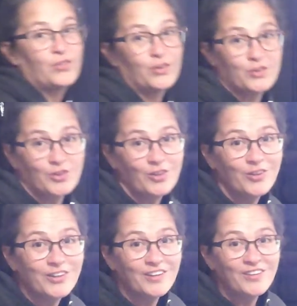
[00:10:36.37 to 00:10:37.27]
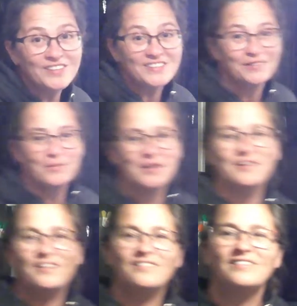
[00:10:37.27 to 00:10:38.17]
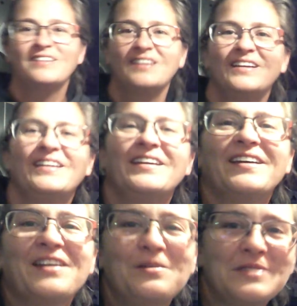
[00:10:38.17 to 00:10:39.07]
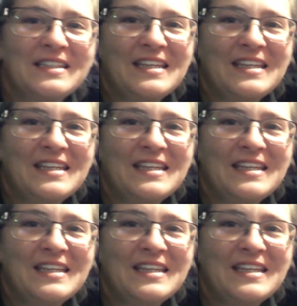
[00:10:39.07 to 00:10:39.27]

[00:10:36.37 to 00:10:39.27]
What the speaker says: Those are looking awesome, y'all. Come